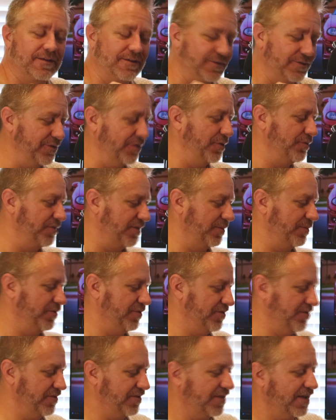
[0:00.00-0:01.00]
those
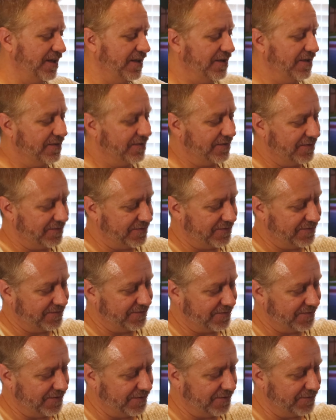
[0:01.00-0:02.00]
images, this is
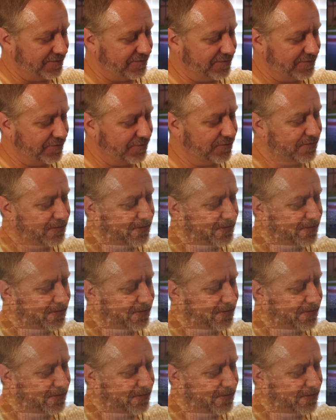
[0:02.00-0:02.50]
a still